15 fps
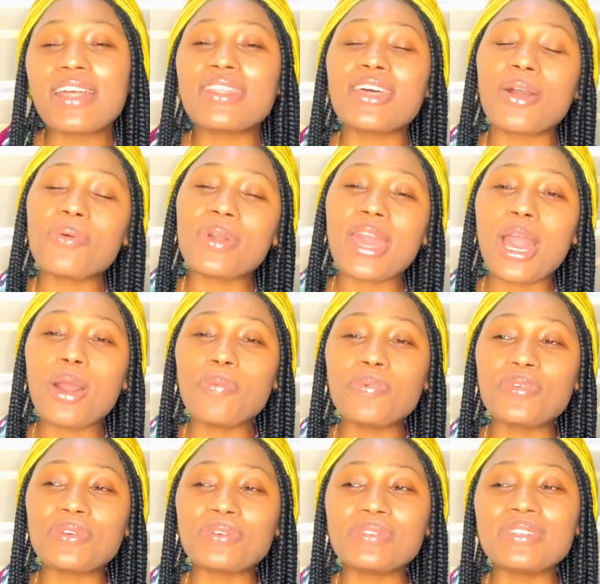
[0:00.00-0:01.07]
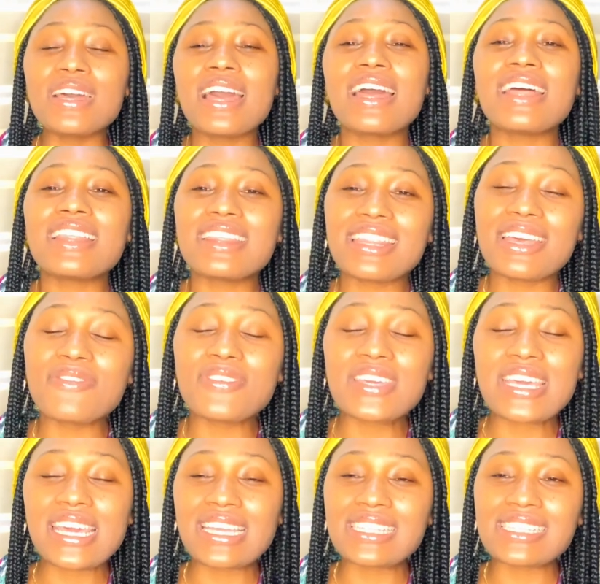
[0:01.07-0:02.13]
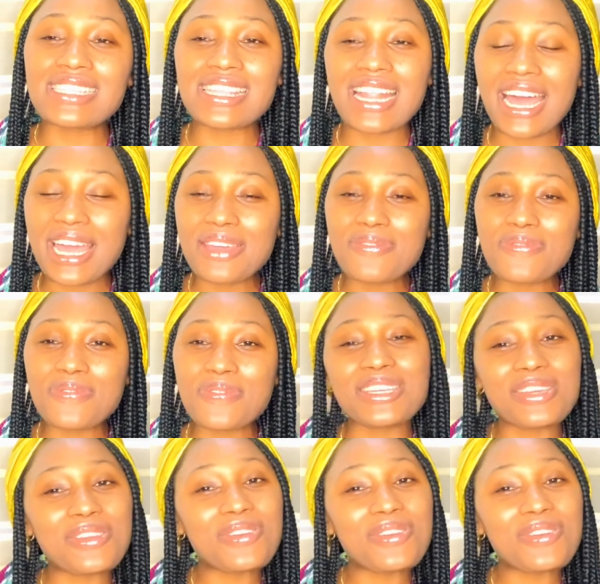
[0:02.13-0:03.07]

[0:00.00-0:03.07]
that will help you navigate life.